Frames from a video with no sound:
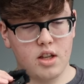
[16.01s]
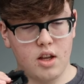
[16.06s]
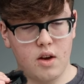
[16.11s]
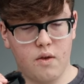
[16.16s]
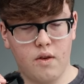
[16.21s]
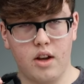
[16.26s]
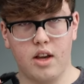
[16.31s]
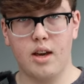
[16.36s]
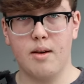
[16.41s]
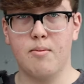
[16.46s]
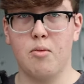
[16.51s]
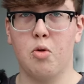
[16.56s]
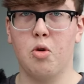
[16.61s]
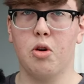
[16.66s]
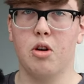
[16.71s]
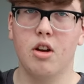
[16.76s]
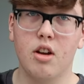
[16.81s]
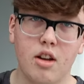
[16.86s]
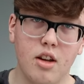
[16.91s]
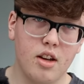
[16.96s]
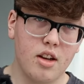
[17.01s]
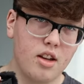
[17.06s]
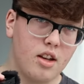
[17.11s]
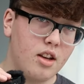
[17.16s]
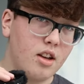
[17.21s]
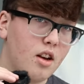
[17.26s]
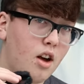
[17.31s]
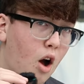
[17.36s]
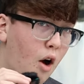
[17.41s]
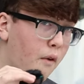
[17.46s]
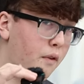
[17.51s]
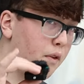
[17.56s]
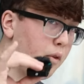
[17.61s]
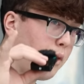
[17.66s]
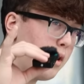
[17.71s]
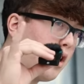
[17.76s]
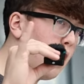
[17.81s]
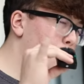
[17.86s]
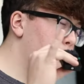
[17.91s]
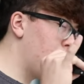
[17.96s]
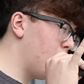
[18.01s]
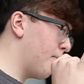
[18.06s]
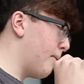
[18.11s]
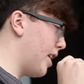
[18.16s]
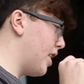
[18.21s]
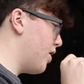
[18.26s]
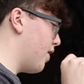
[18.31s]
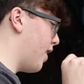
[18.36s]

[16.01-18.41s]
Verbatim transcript: and lowering it more. Hopefully we don't break my